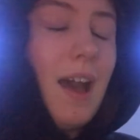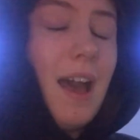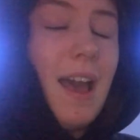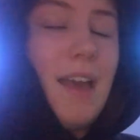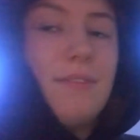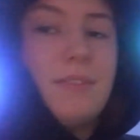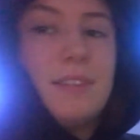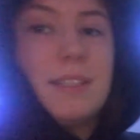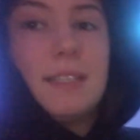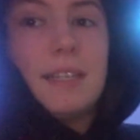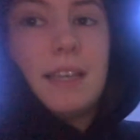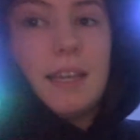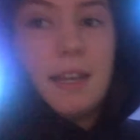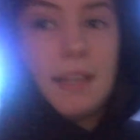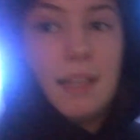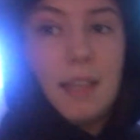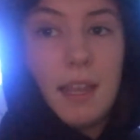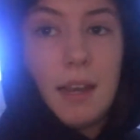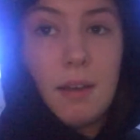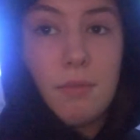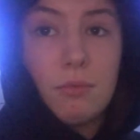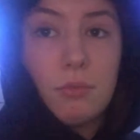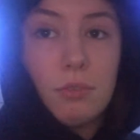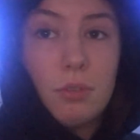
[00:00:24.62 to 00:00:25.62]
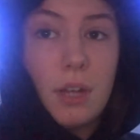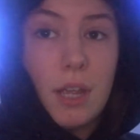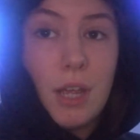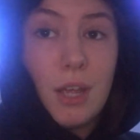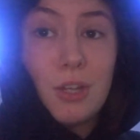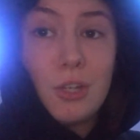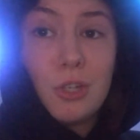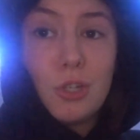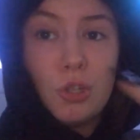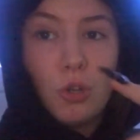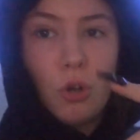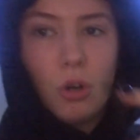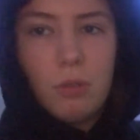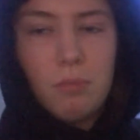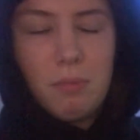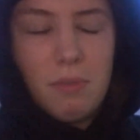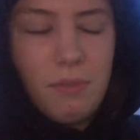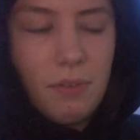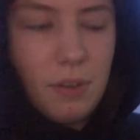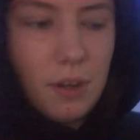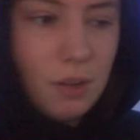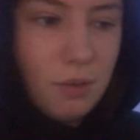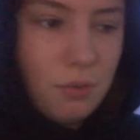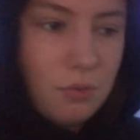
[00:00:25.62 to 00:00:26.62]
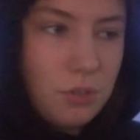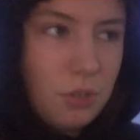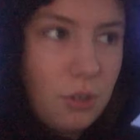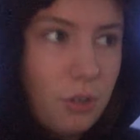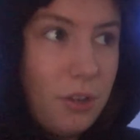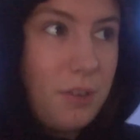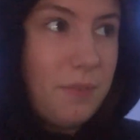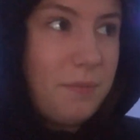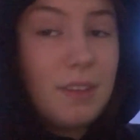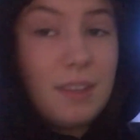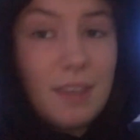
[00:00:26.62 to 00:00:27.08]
I've decided that I'm gonna shorten my videos down.